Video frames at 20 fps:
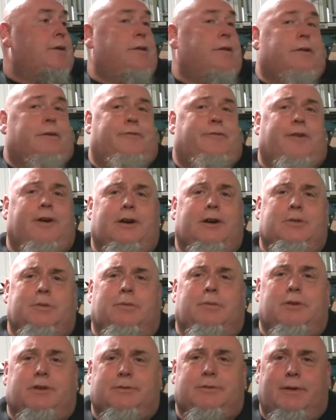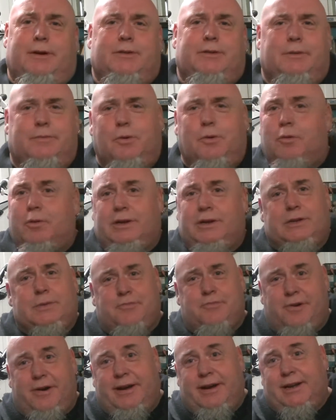The first one, which is the most important, is the
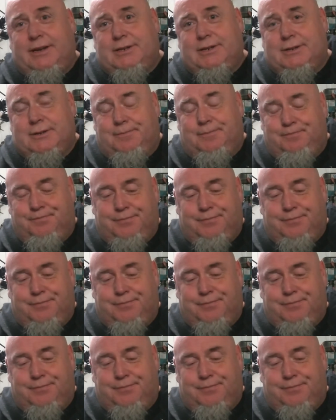brakes.